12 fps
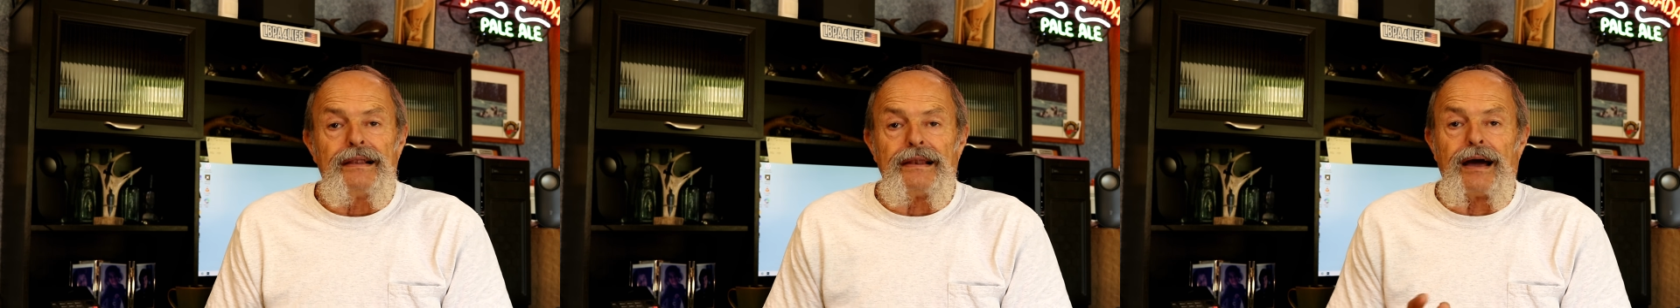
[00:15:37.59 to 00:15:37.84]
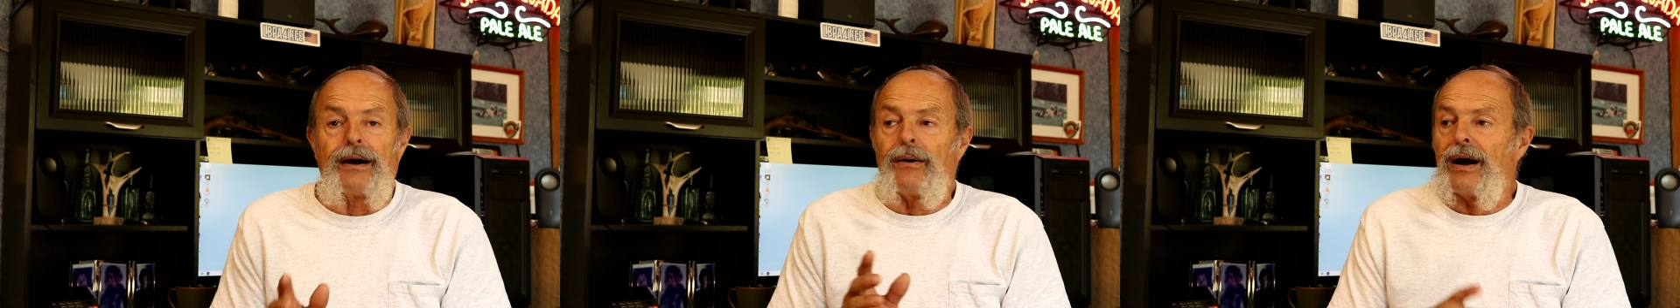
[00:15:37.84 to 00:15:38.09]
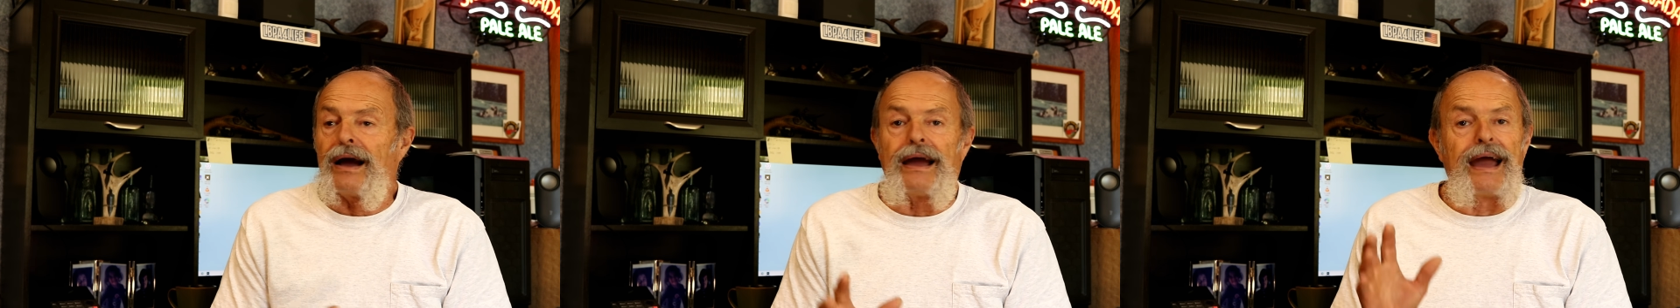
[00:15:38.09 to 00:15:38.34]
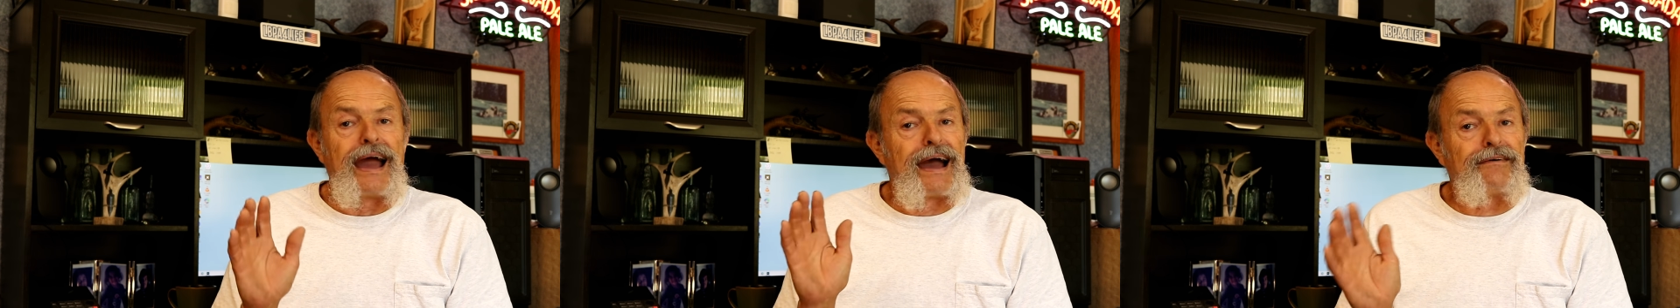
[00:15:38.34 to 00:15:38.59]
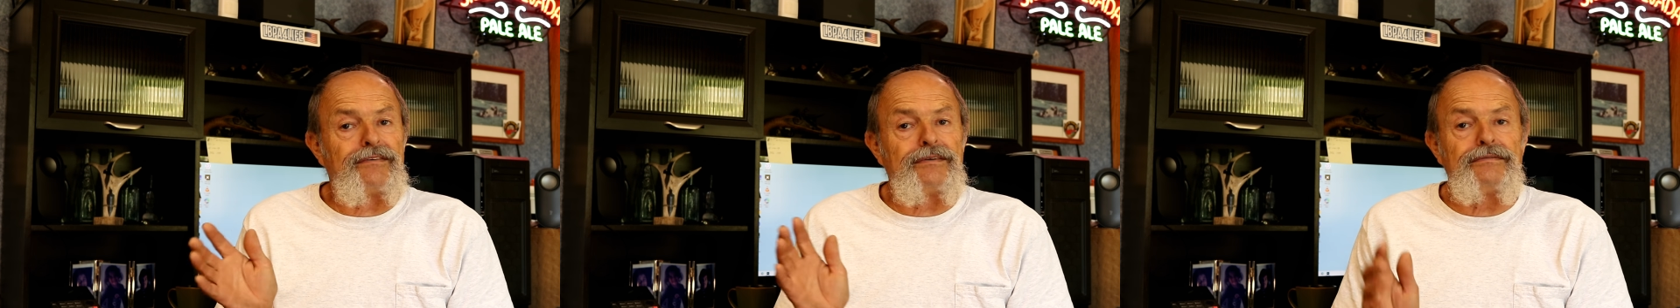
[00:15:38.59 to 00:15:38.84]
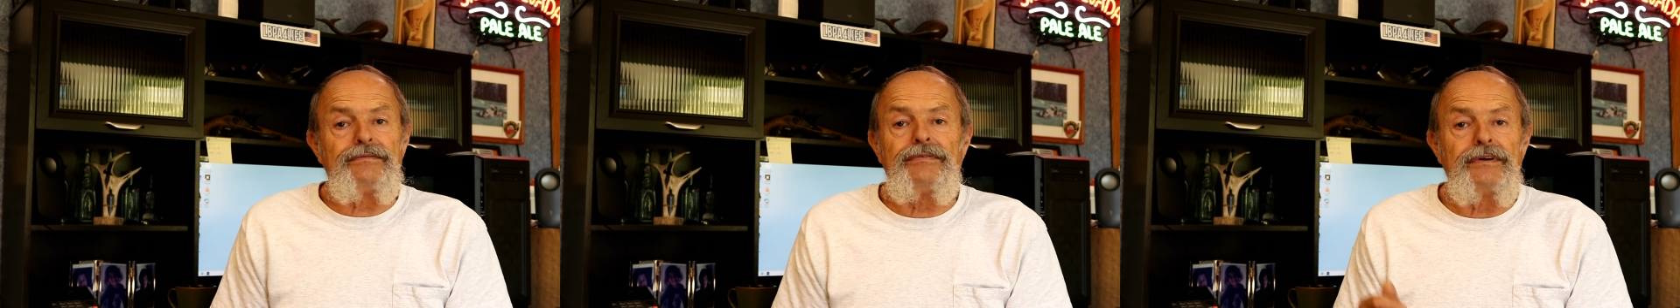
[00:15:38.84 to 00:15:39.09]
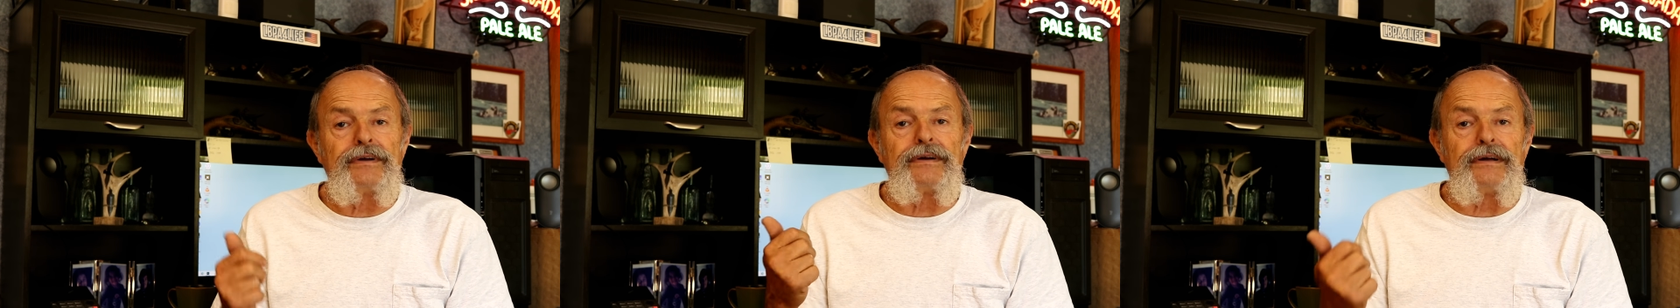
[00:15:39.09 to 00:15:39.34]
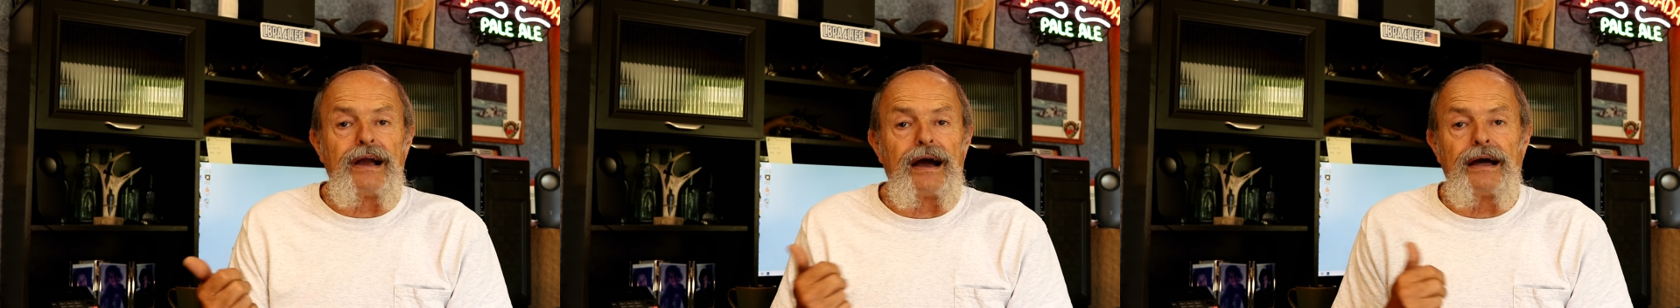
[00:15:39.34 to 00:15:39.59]
Now, I haven't
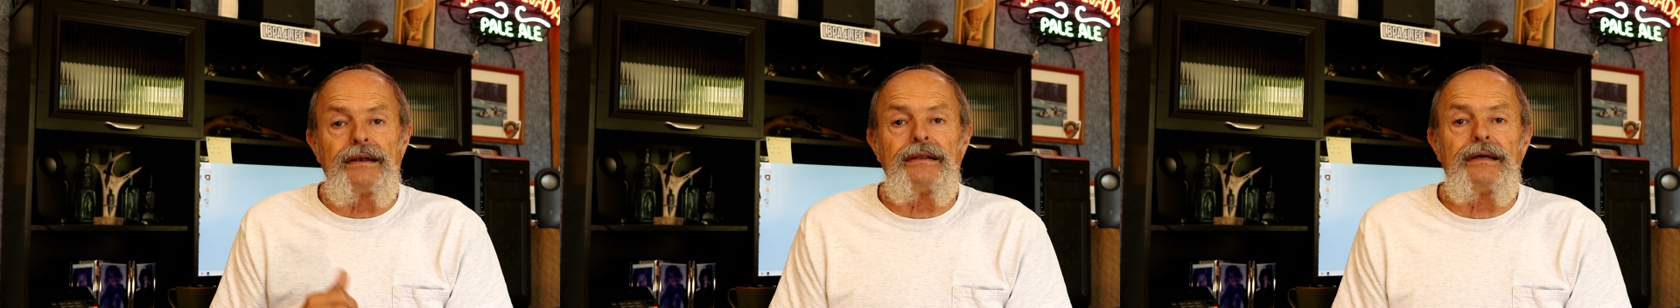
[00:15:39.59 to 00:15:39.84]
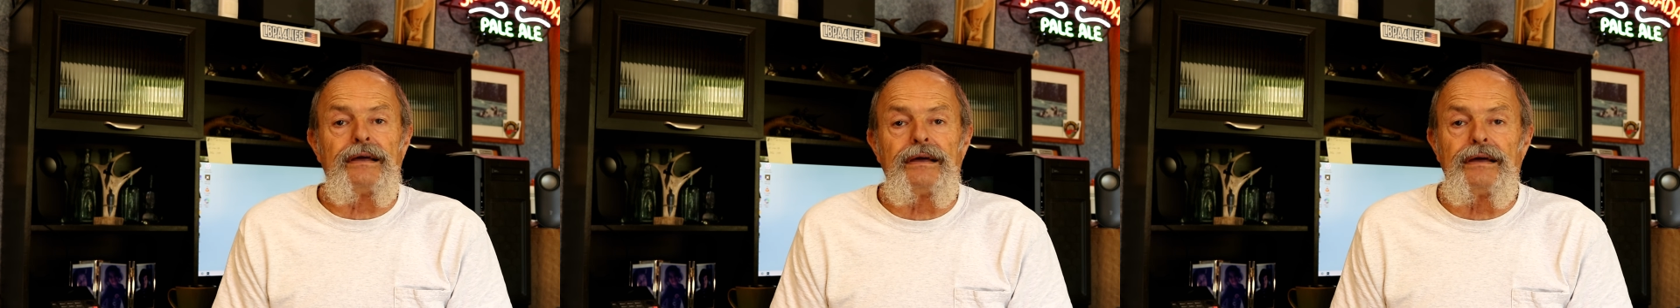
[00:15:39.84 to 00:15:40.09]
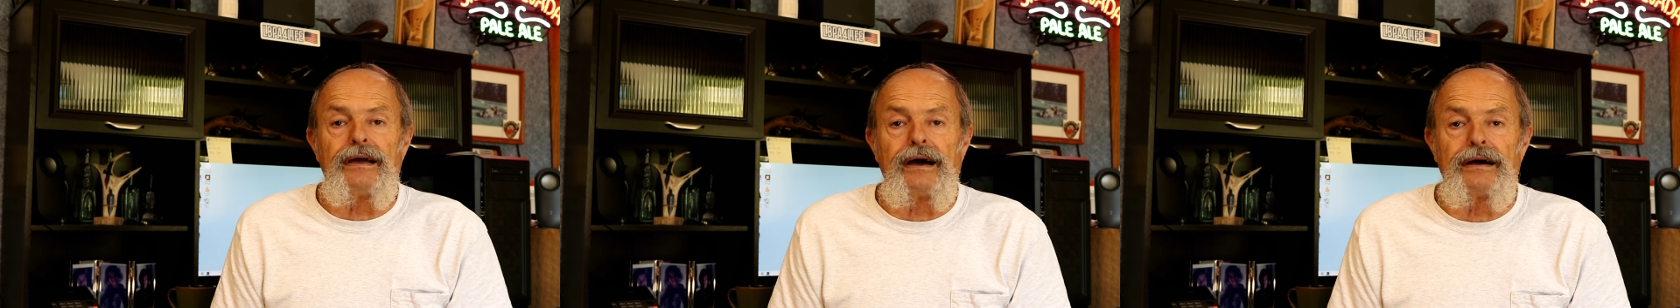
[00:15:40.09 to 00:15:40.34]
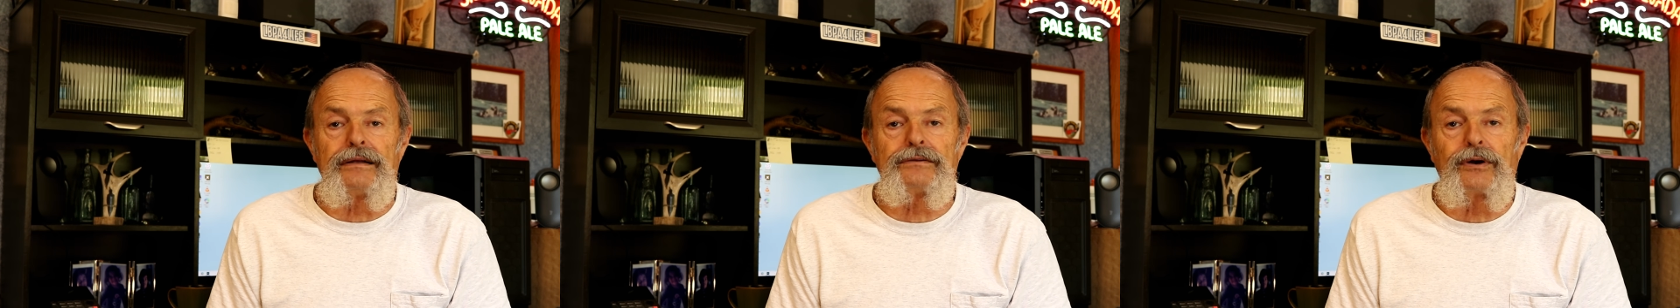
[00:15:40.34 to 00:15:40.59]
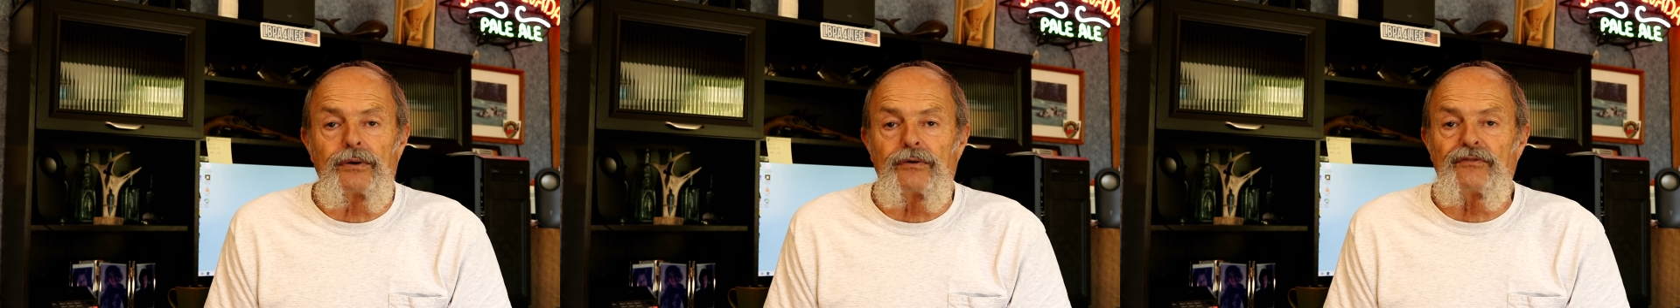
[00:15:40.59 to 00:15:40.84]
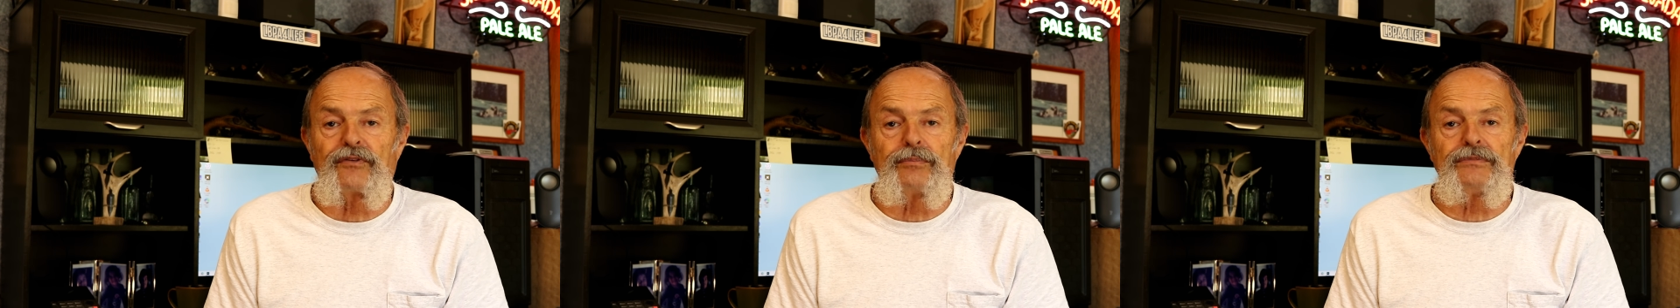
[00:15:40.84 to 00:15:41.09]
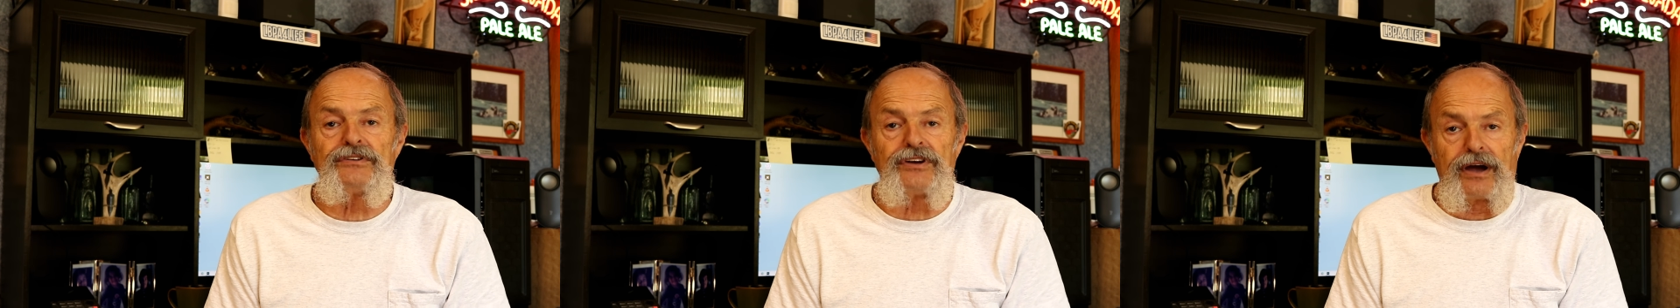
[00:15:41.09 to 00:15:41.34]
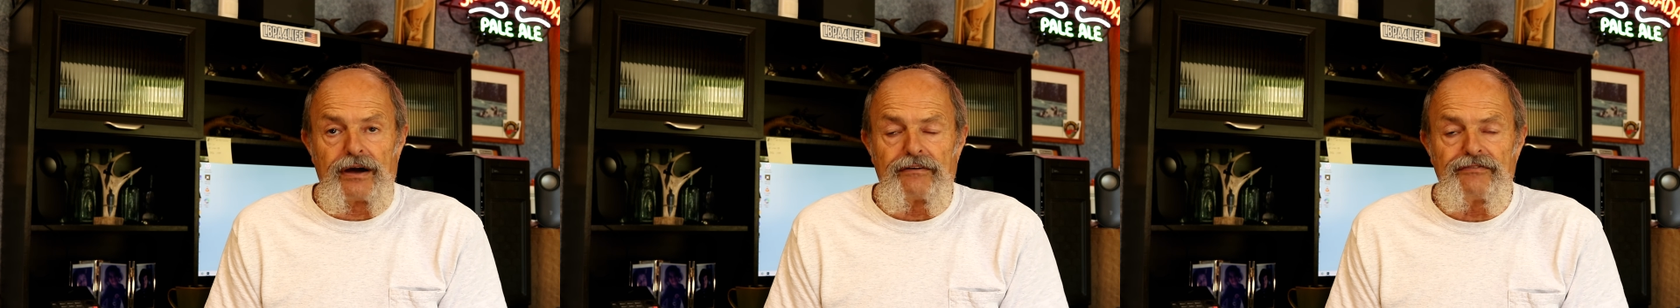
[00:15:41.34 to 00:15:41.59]
got a total from
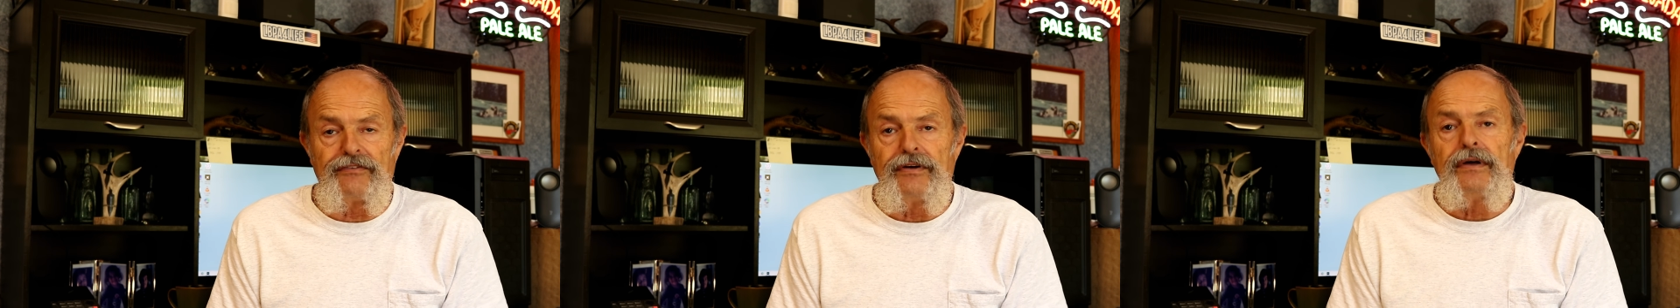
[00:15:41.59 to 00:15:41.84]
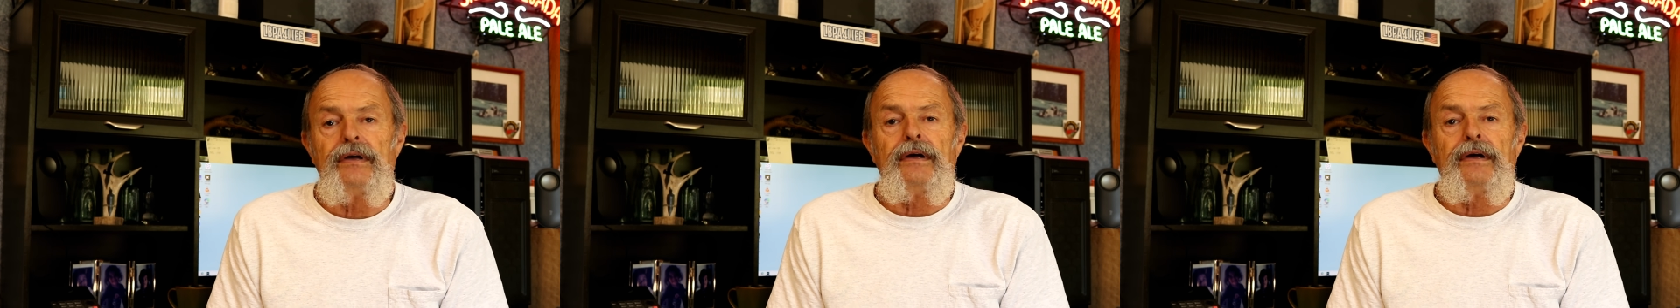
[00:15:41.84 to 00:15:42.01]
Jeff.